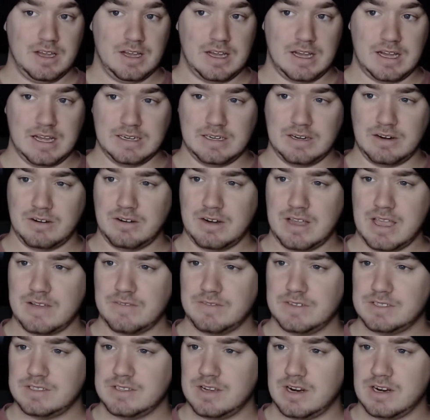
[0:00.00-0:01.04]
Don't have
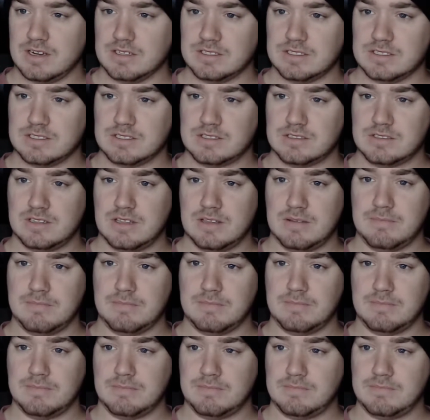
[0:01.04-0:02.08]
his yards. His
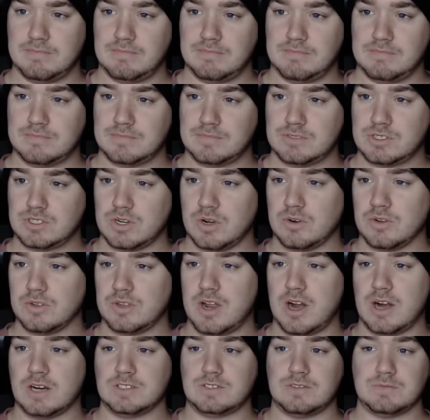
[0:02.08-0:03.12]
total
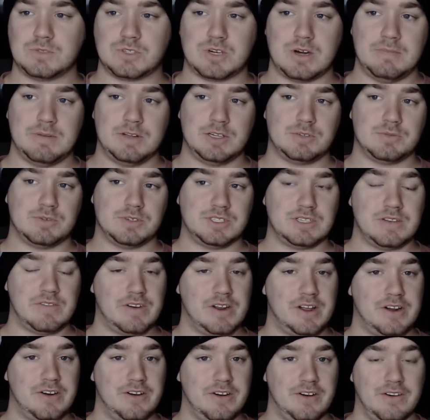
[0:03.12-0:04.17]
yards from scrimmage were
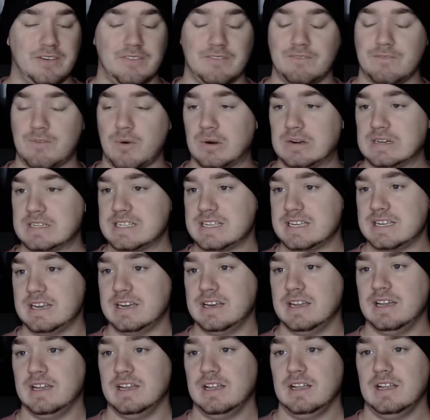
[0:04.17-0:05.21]

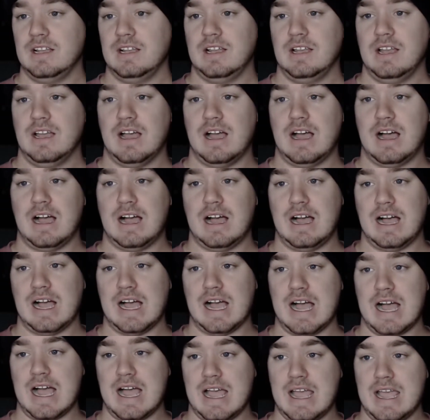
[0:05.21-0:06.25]
714.
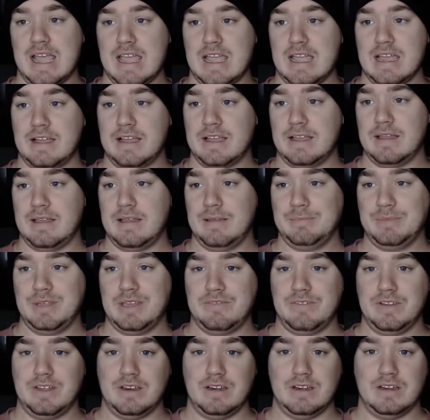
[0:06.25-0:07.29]
I am
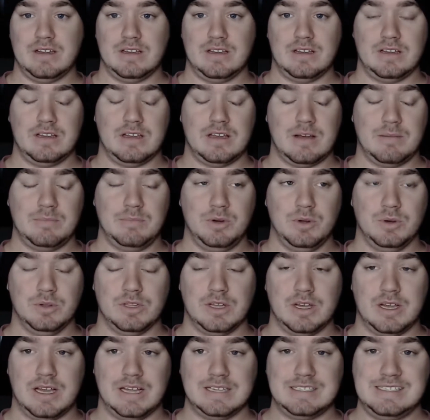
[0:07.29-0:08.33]
giving
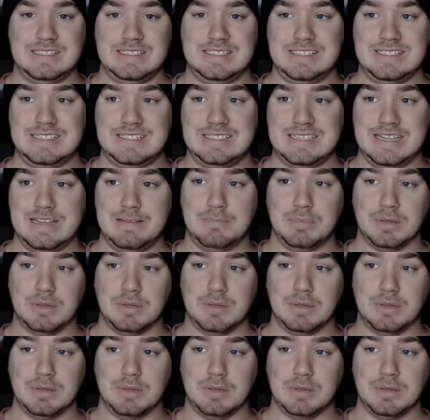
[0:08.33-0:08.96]
Abdullah a D+.